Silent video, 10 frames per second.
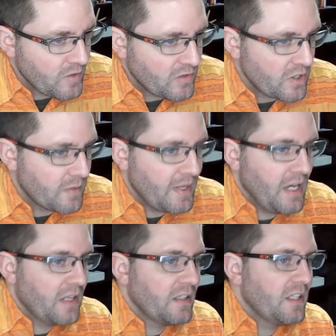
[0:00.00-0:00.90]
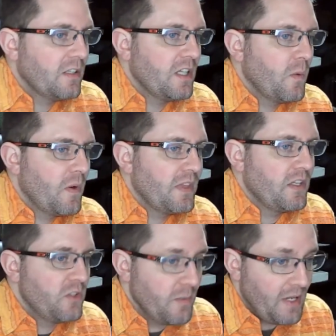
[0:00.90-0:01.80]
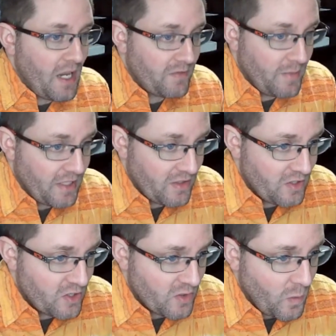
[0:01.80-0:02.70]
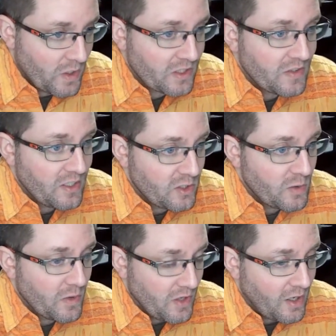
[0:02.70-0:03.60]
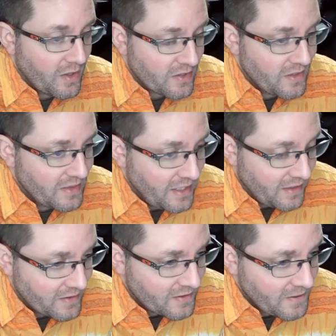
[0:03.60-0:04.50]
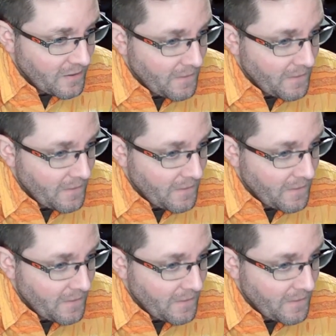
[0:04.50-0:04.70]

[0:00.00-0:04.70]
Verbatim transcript: Just in my head, legally, when they do have to make a decision, what do they do with all our synthetics?